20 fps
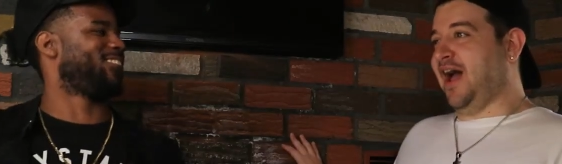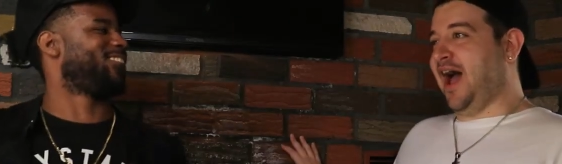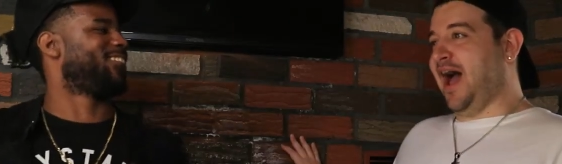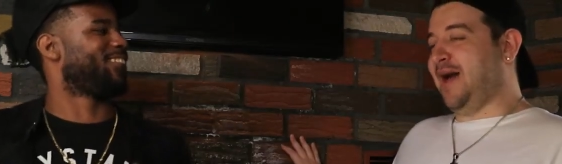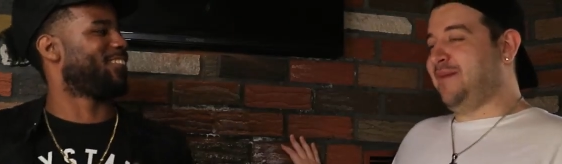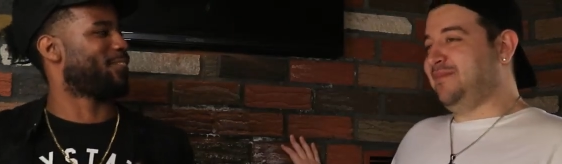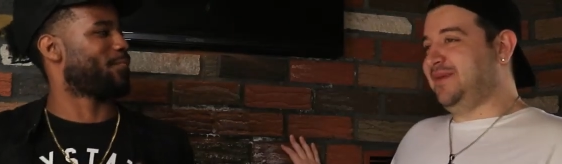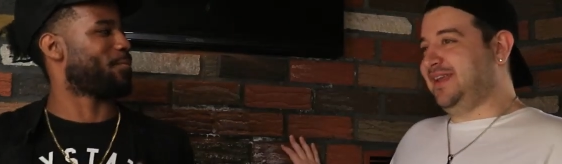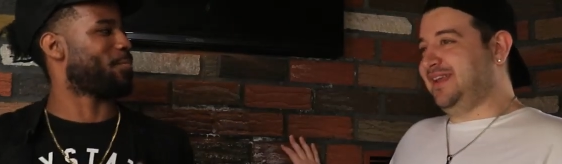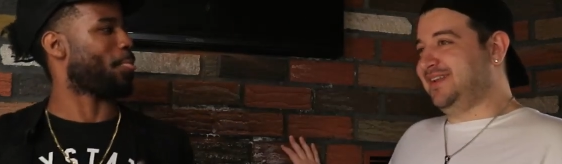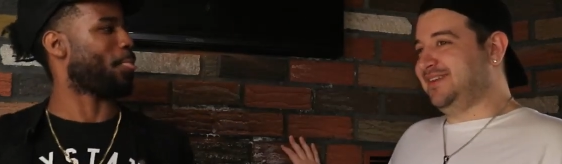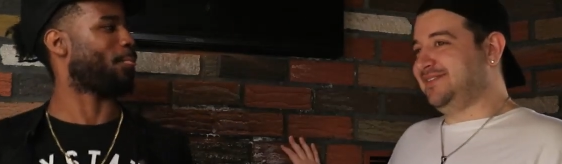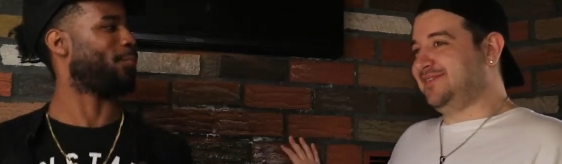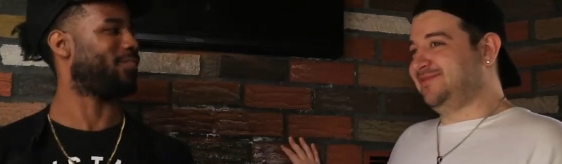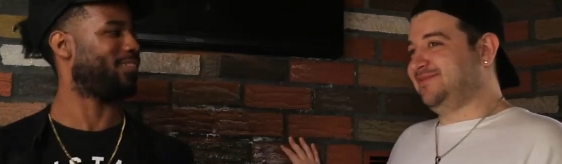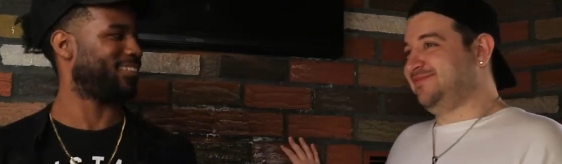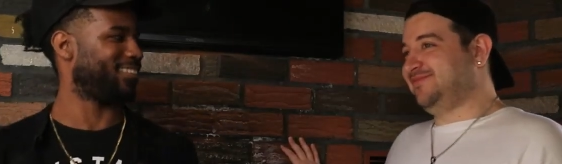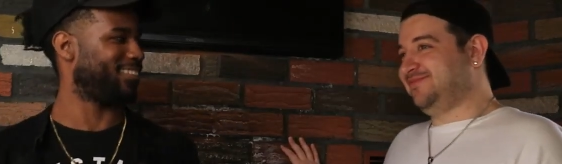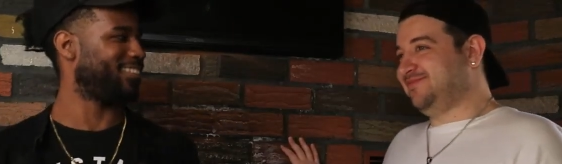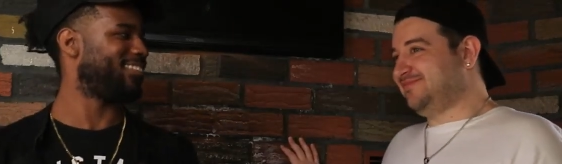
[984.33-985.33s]
Speaker 1: I
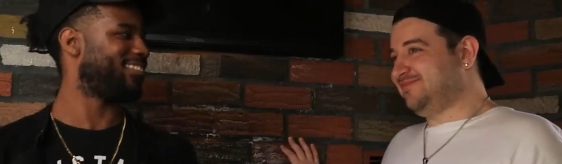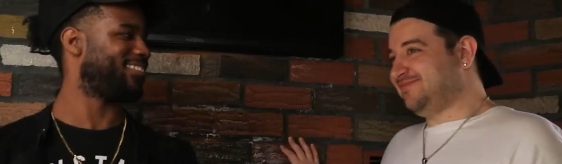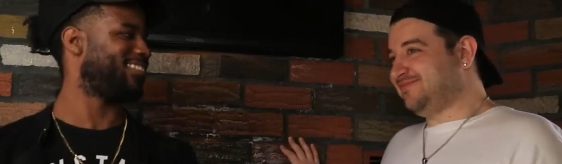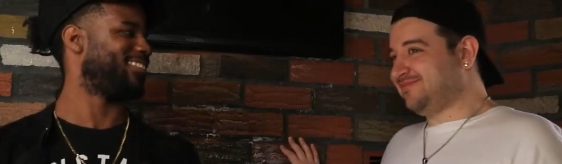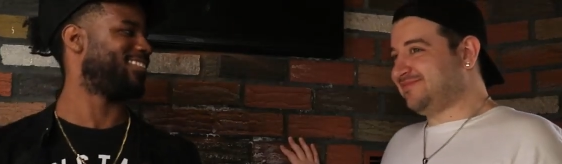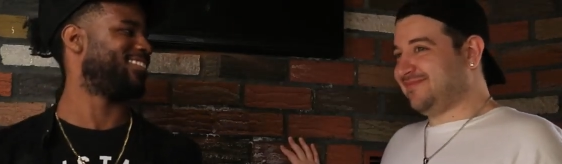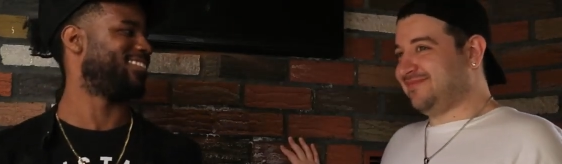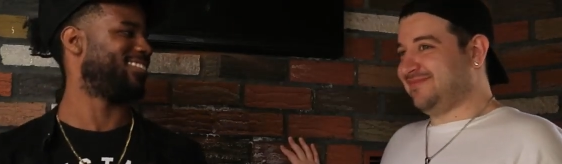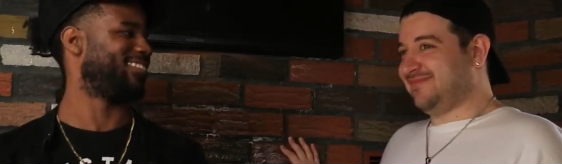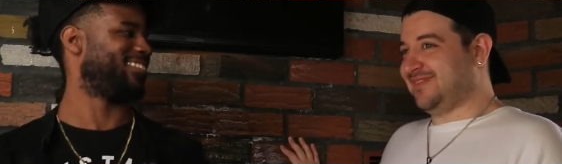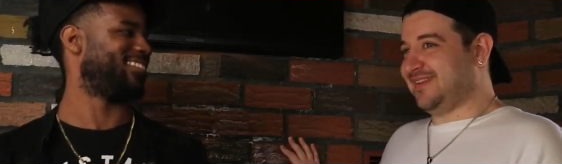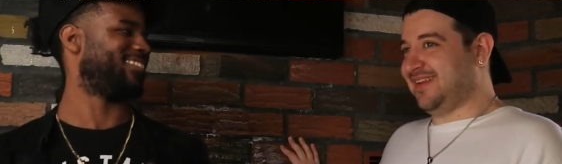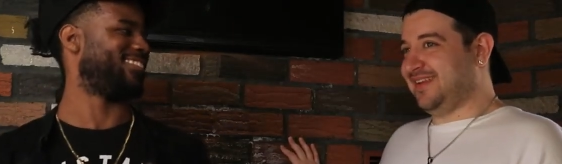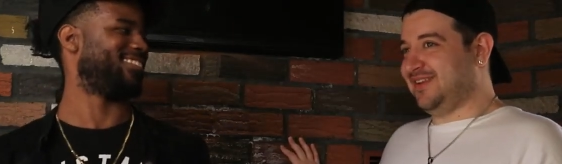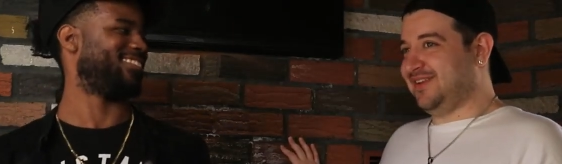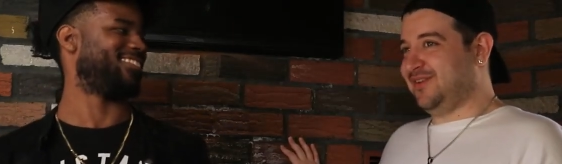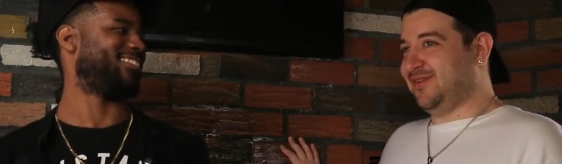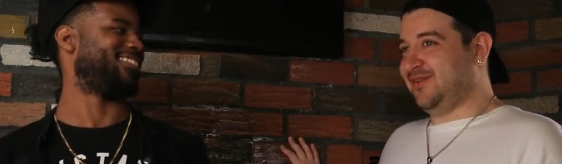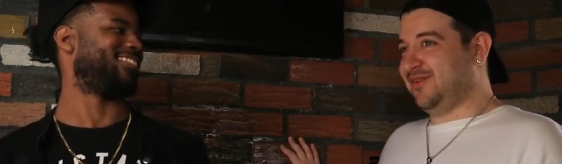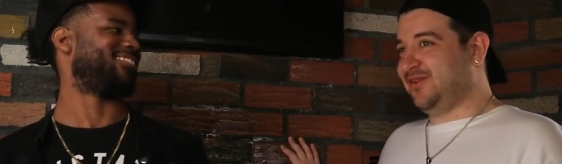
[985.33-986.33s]
mean,
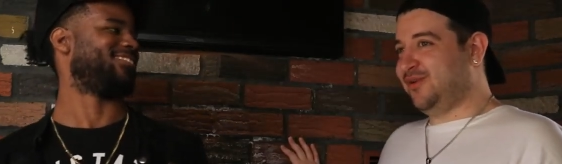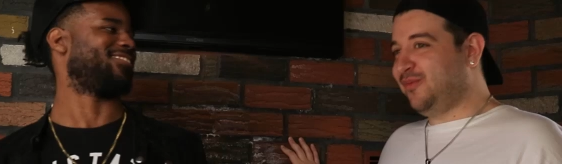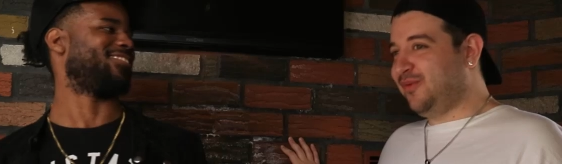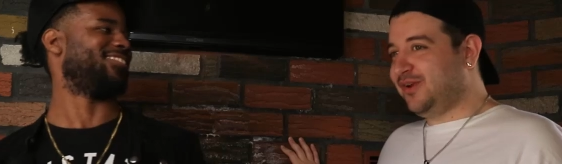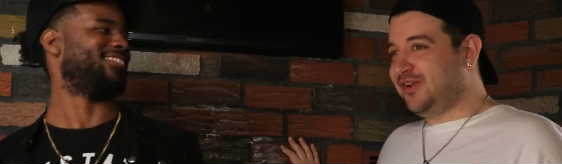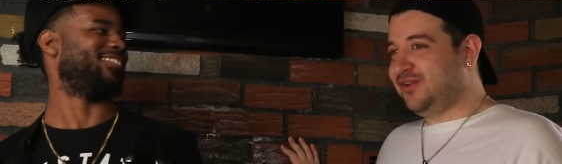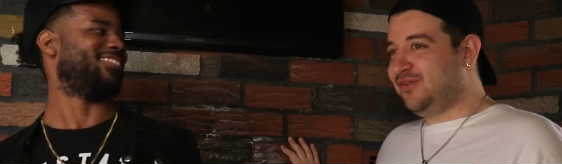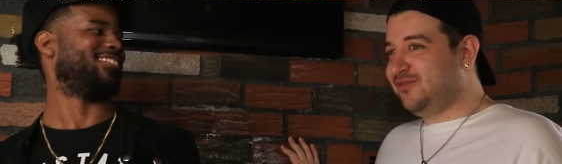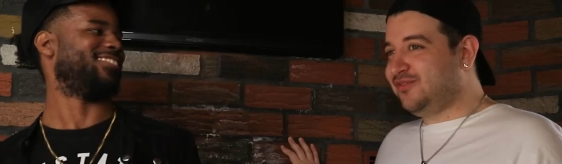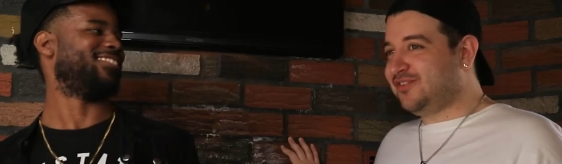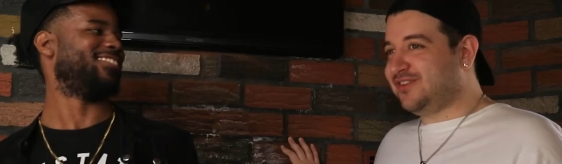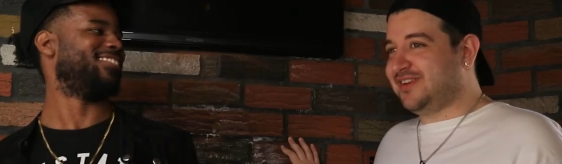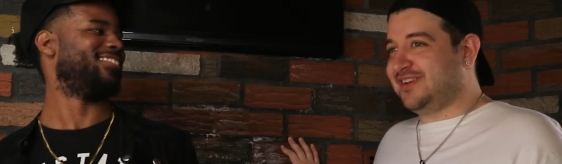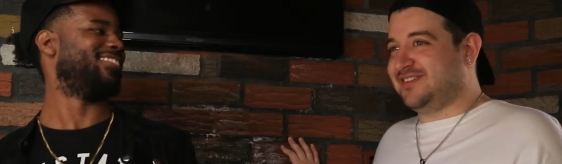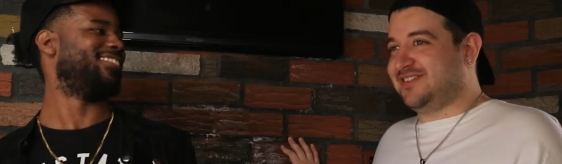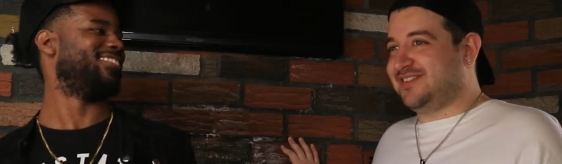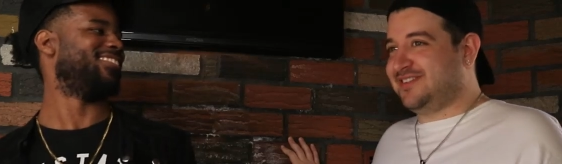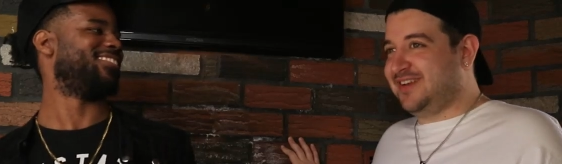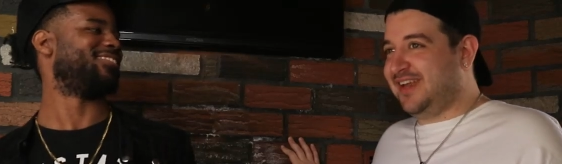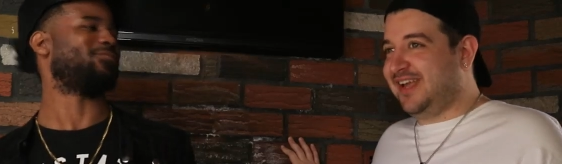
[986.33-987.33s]
you use
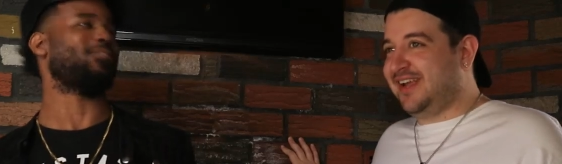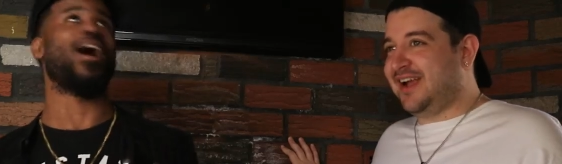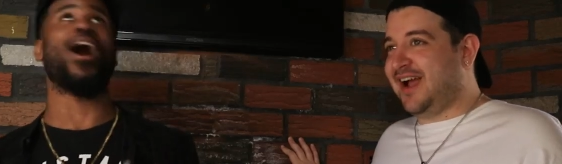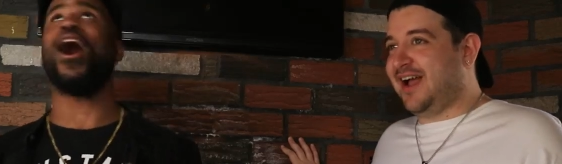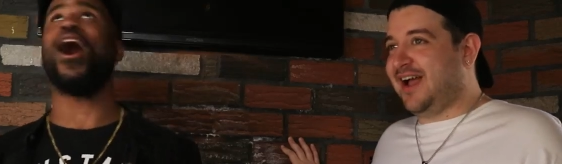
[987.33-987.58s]
like snake.